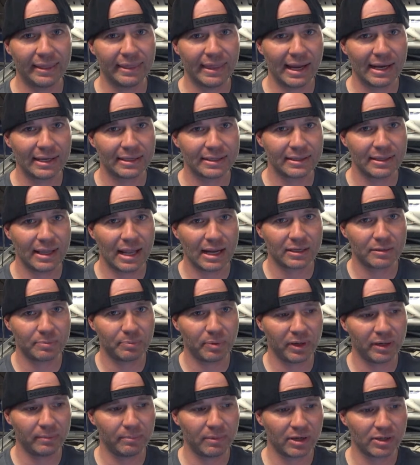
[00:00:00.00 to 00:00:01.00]
That's
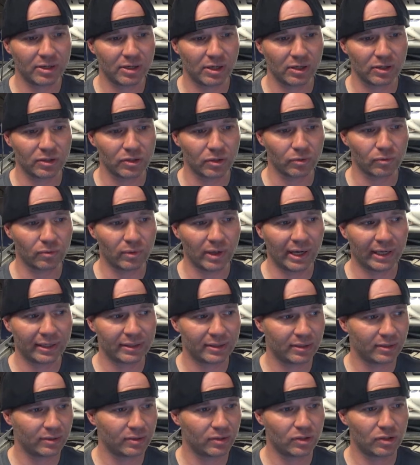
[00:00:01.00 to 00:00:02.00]
pretty much a
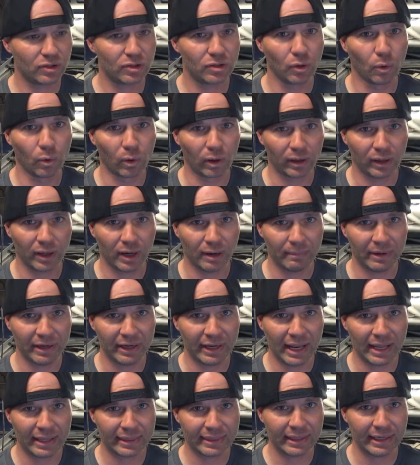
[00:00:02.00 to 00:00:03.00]
direct short. I mean,
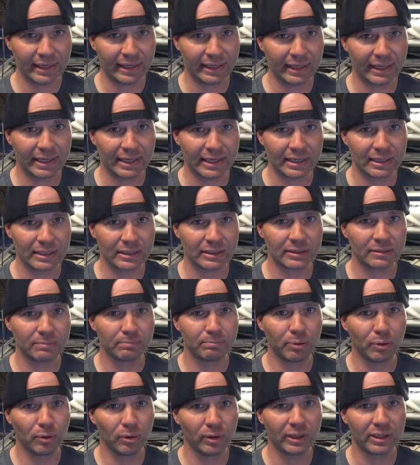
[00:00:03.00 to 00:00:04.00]
that thing is
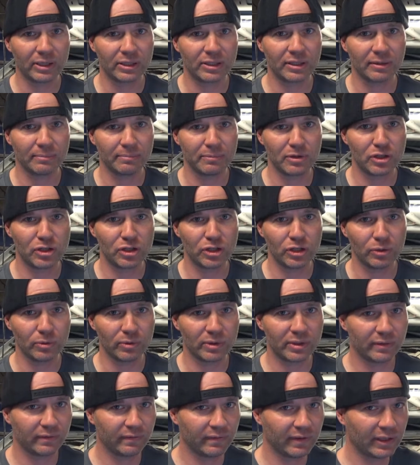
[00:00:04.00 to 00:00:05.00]
pulling some
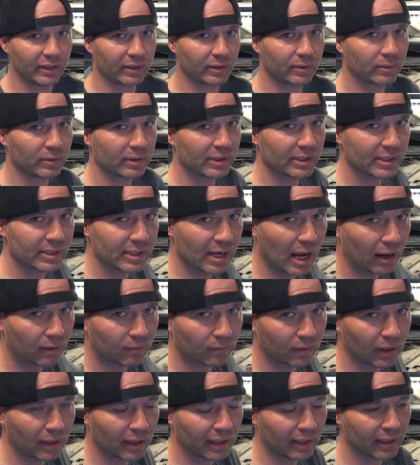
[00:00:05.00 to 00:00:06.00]
juice. Vehicle is not
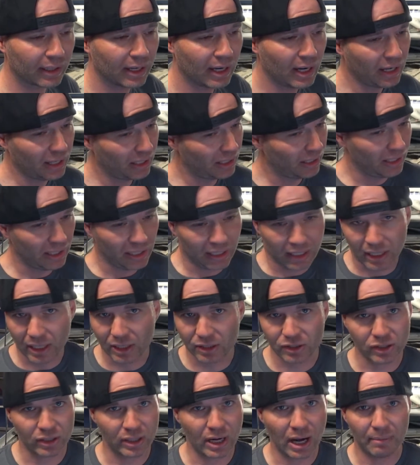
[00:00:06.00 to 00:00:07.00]
running.
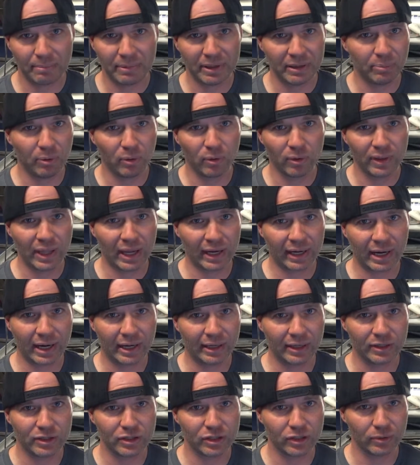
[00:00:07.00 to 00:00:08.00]
It should not be pulling that
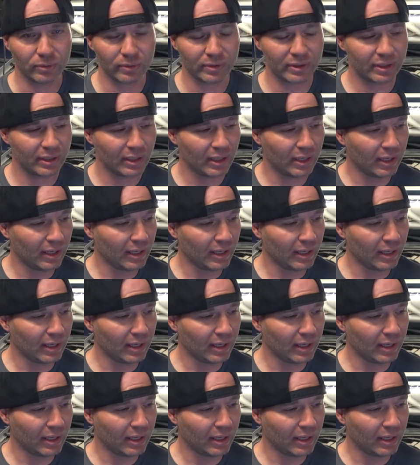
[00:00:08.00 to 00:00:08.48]
kind of juice.